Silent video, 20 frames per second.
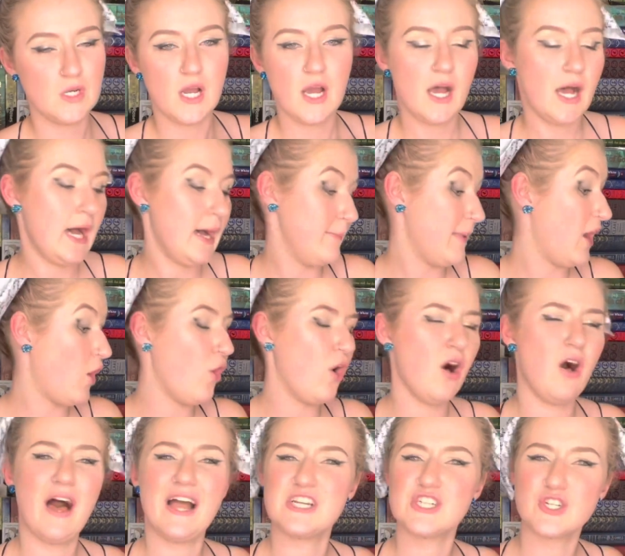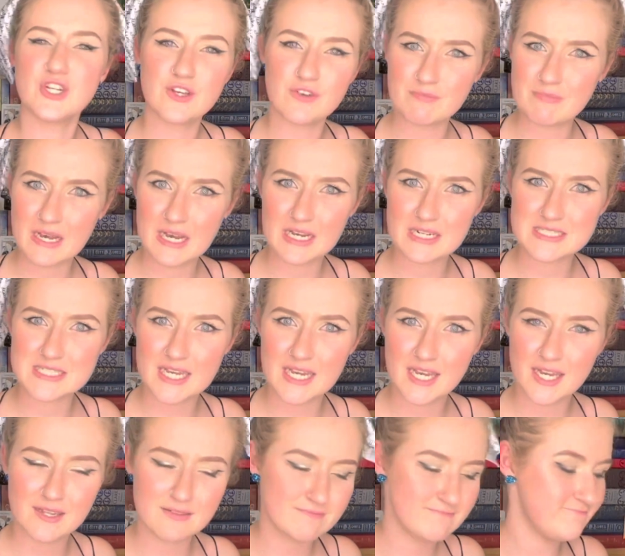Oh, I should have marked
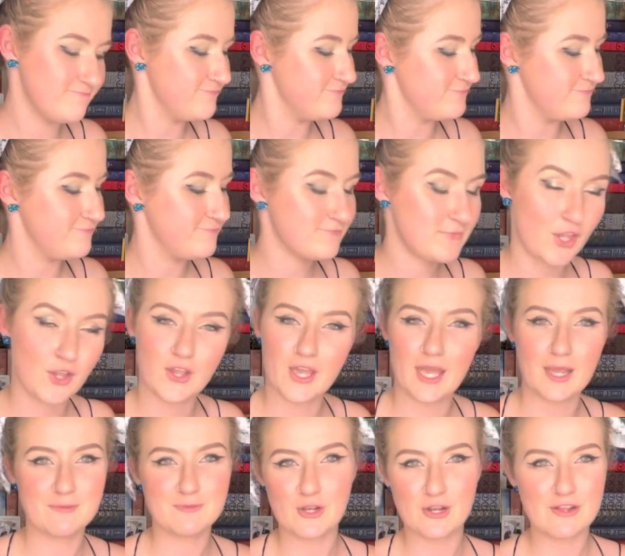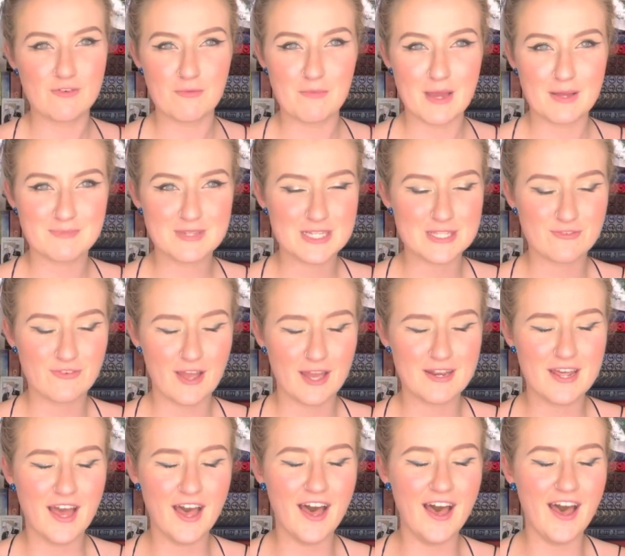out. Okay, no, never mind. It's fine.
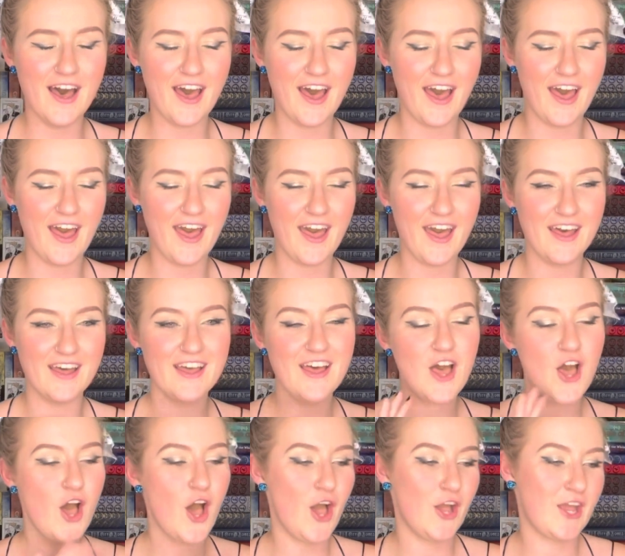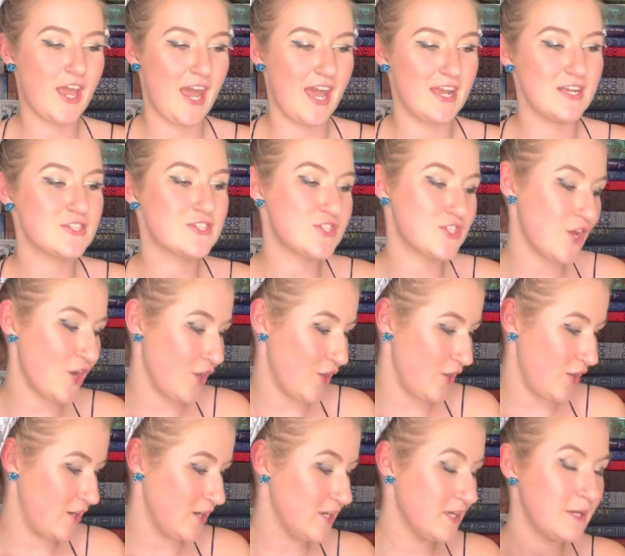Okay,
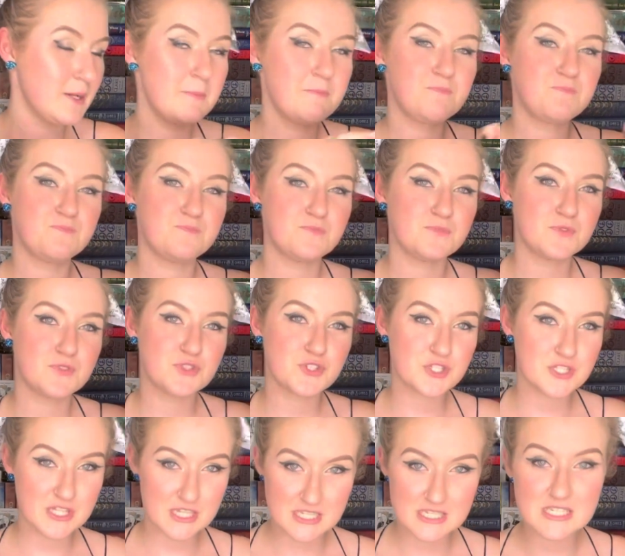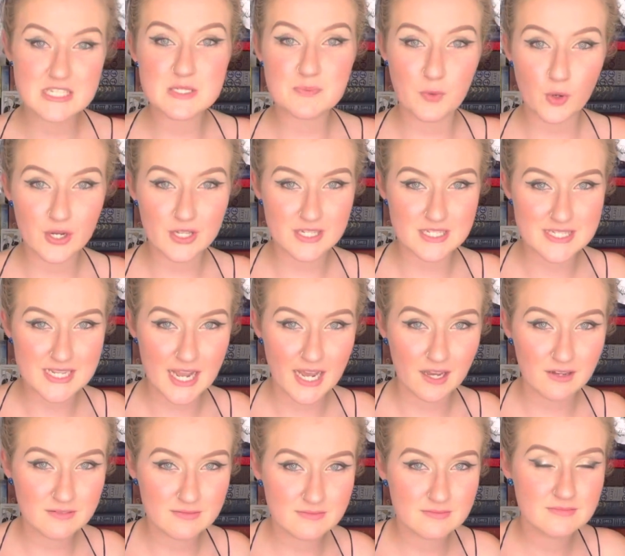so this is spoilers
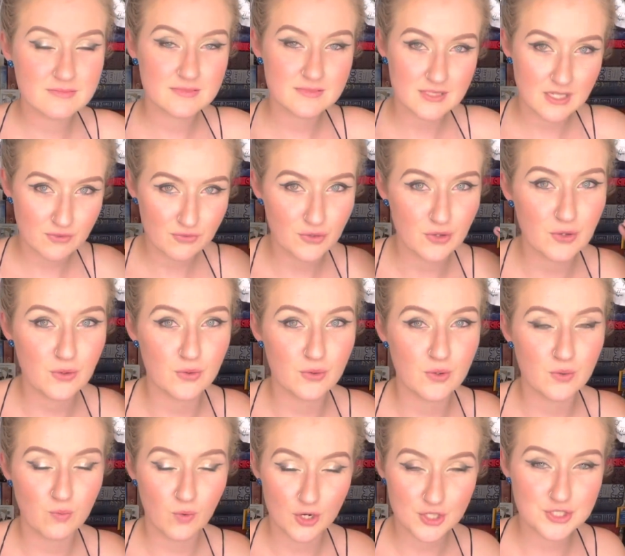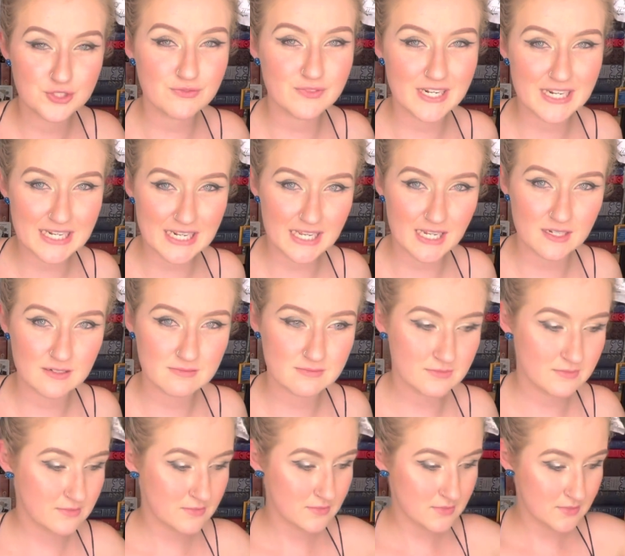now. If you want to read it,
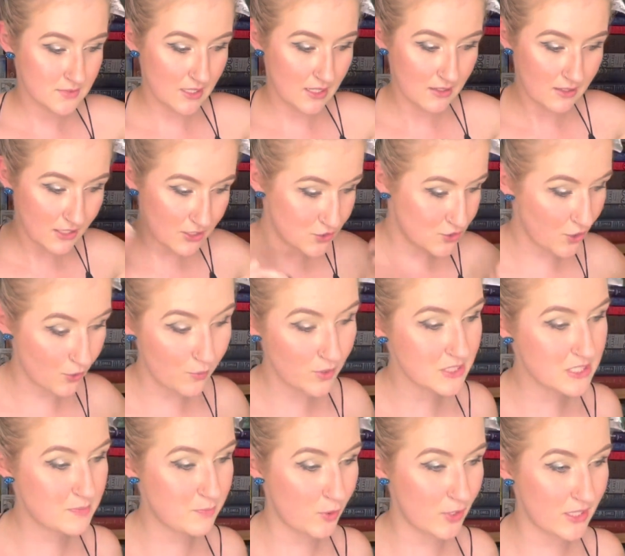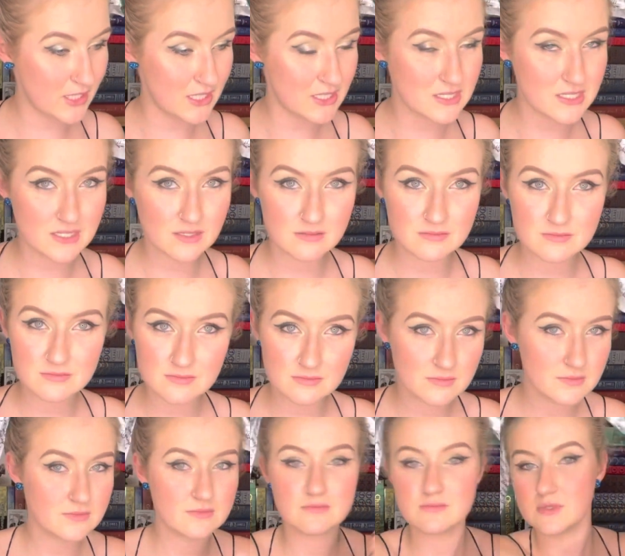and you don't want spoilers,
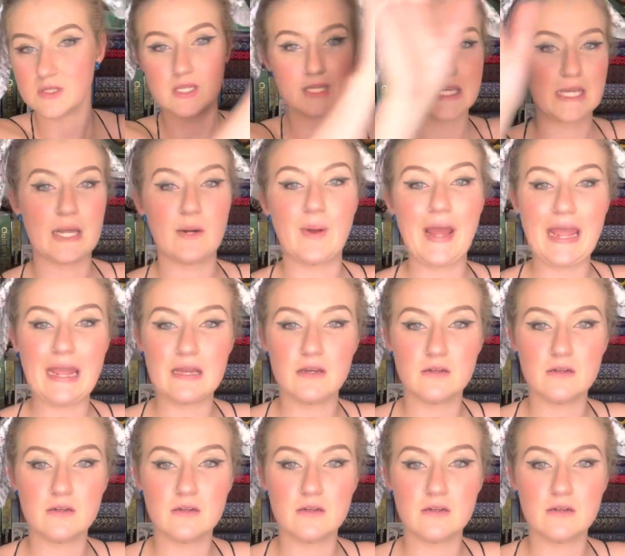get away.